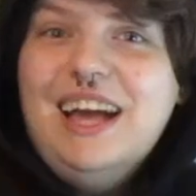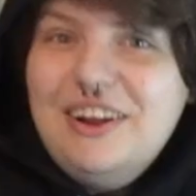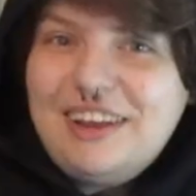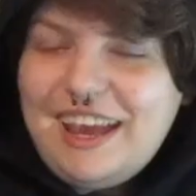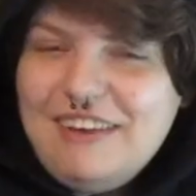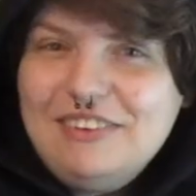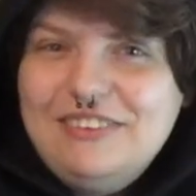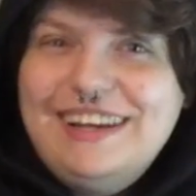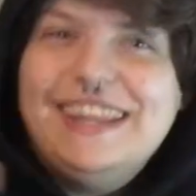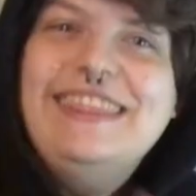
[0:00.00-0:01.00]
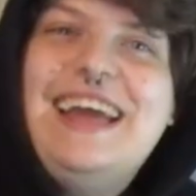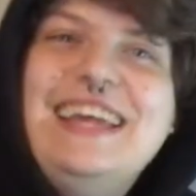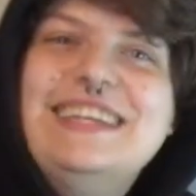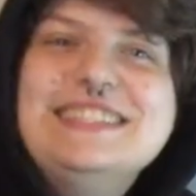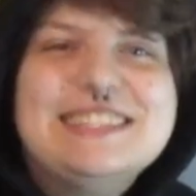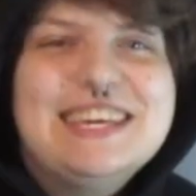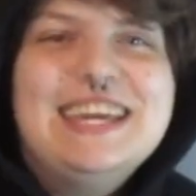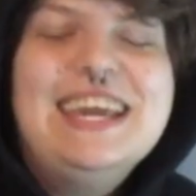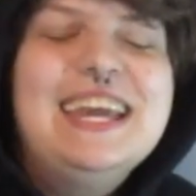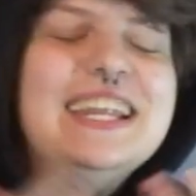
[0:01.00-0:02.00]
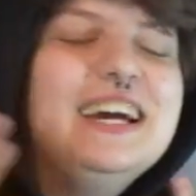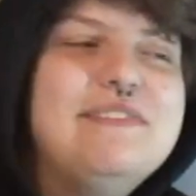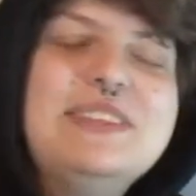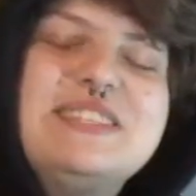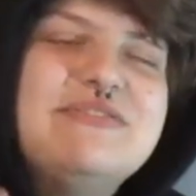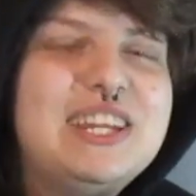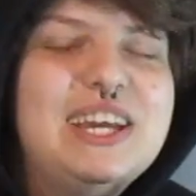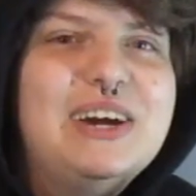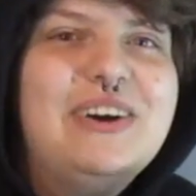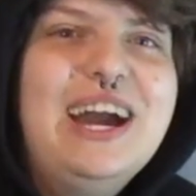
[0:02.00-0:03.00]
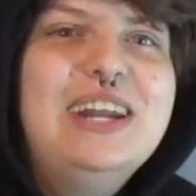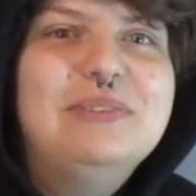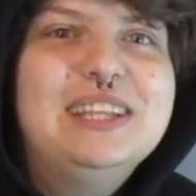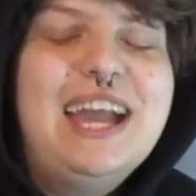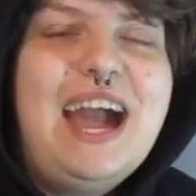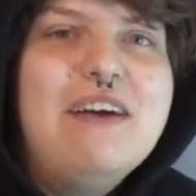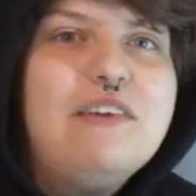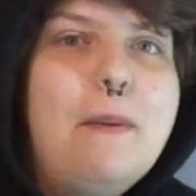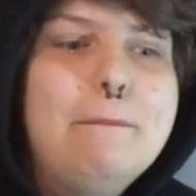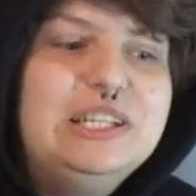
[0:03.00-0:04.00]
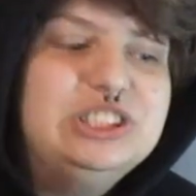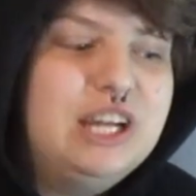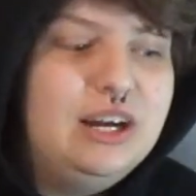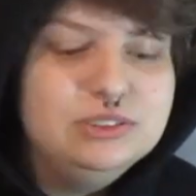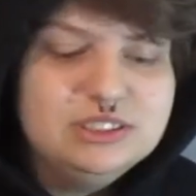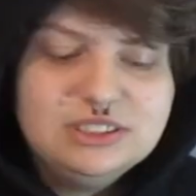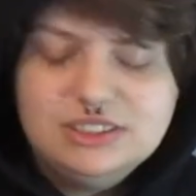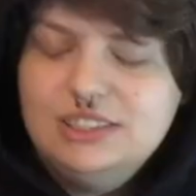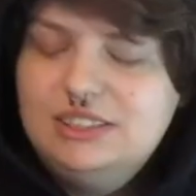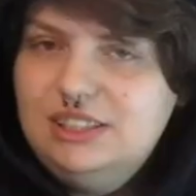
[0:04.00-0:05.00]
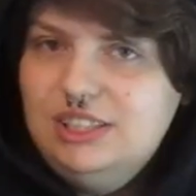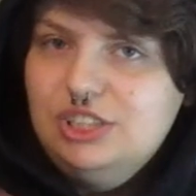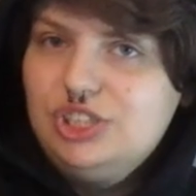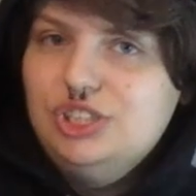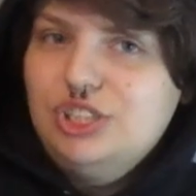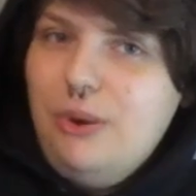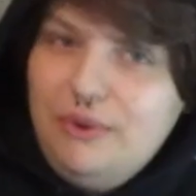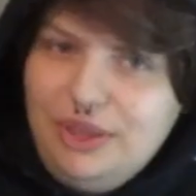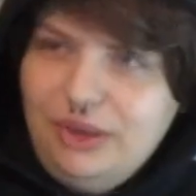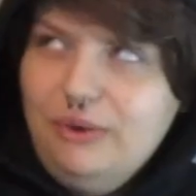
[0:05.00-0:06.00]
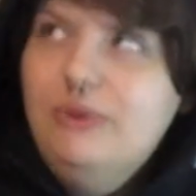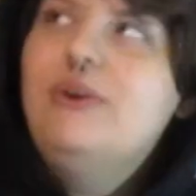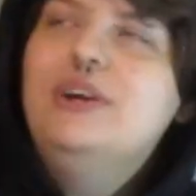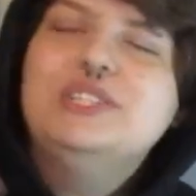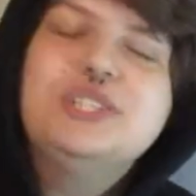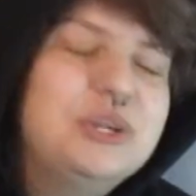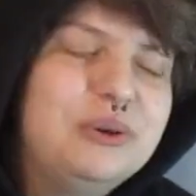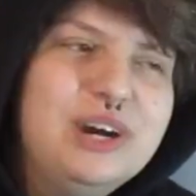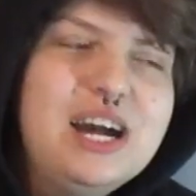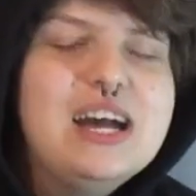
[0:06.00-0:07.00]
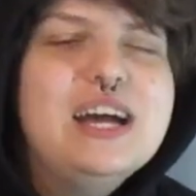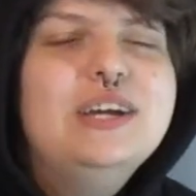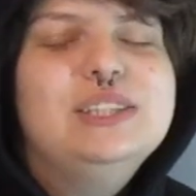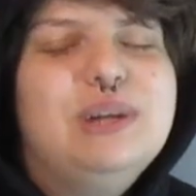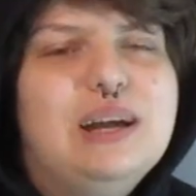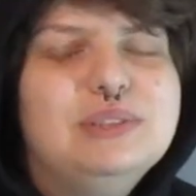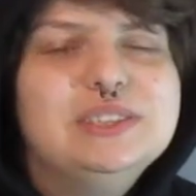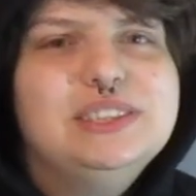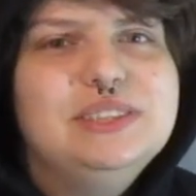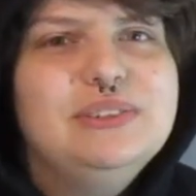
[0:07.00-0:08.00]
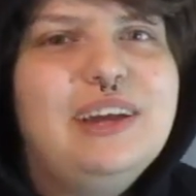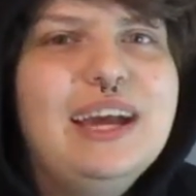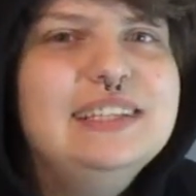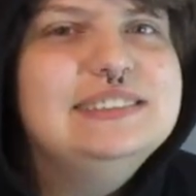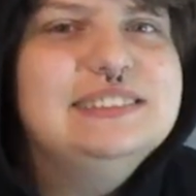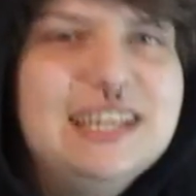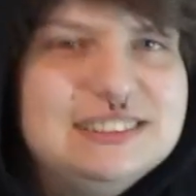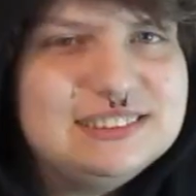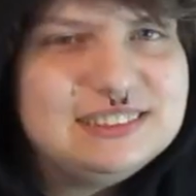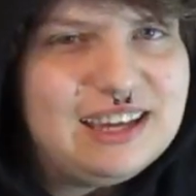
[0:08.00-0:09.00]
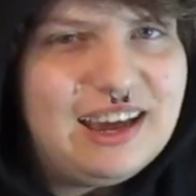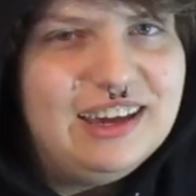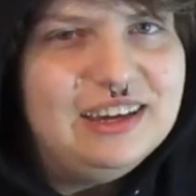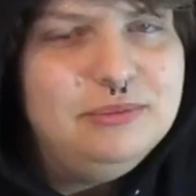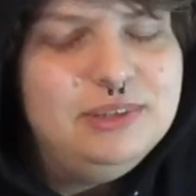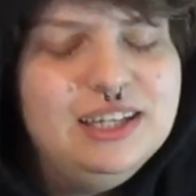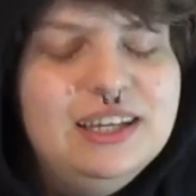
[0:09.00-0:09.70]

Okay everyone, that is the end of this video. I don't really have much else to show you or do. So I will see you guys next time.